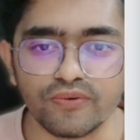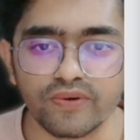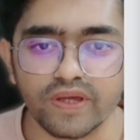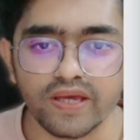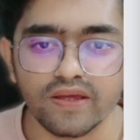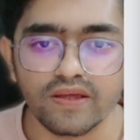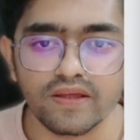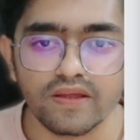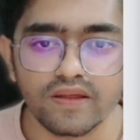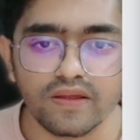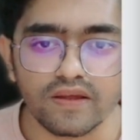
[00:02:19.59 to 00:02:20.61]
Okay,
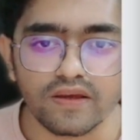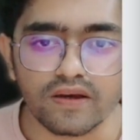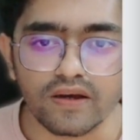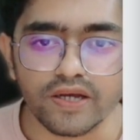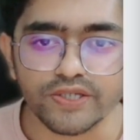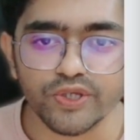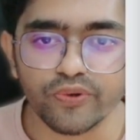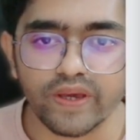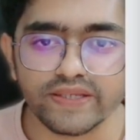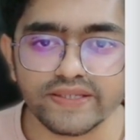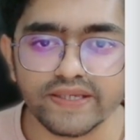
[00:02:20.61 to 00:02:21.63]
so you
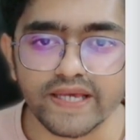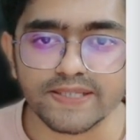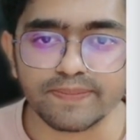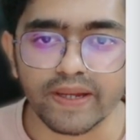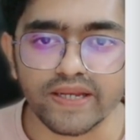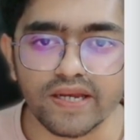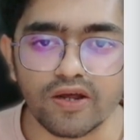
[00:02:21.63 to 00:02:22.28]
can see expected